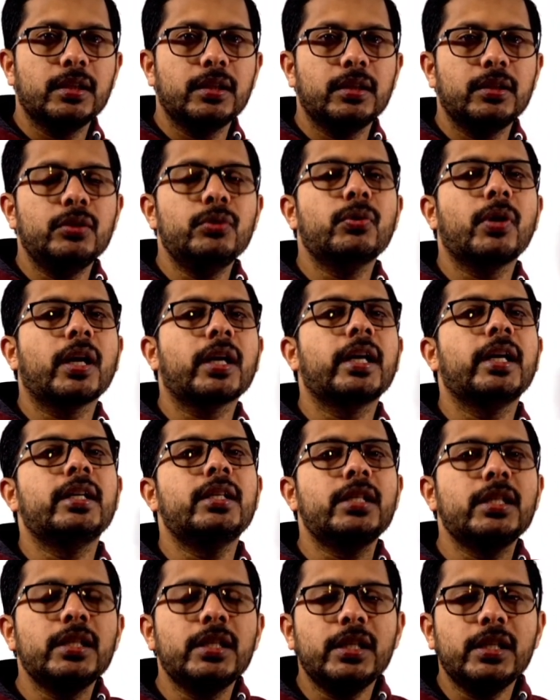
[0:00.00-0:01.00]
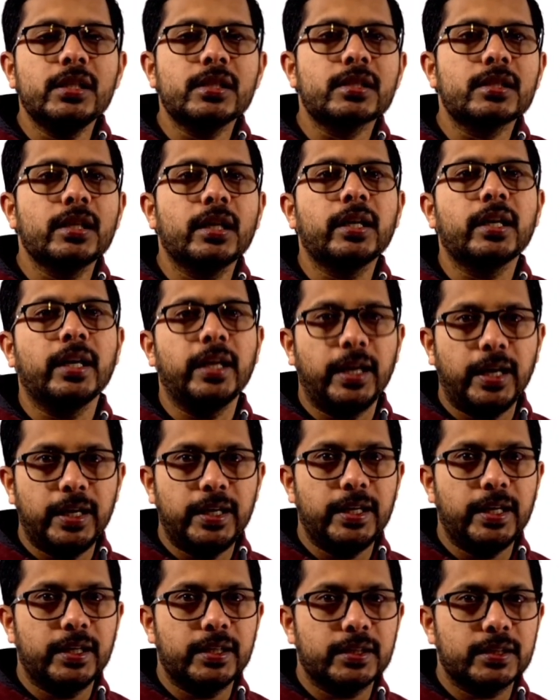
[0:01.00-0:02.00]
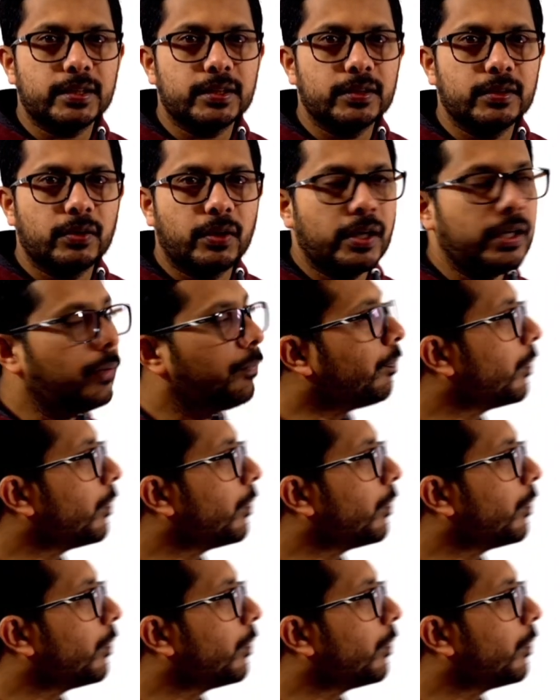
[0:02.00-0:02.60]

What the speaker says: you are getting is the gradient. Okay,